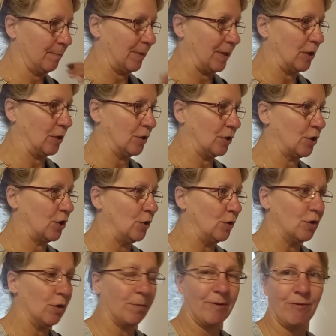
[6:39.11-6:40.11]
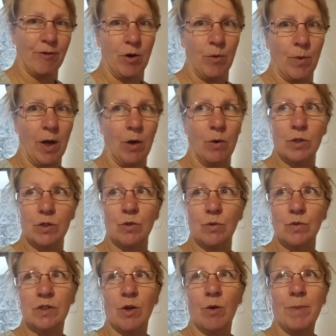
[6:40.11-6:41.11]
because Hugh's not been very well at
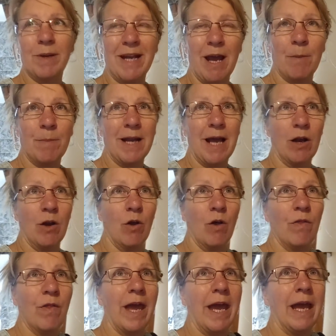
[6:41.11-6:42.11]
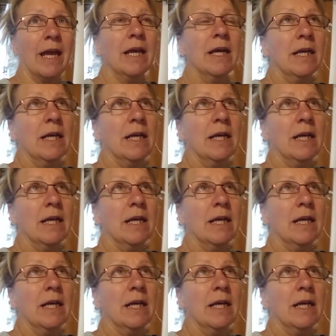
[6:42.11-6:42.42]
all, so I've been helping out a lot there.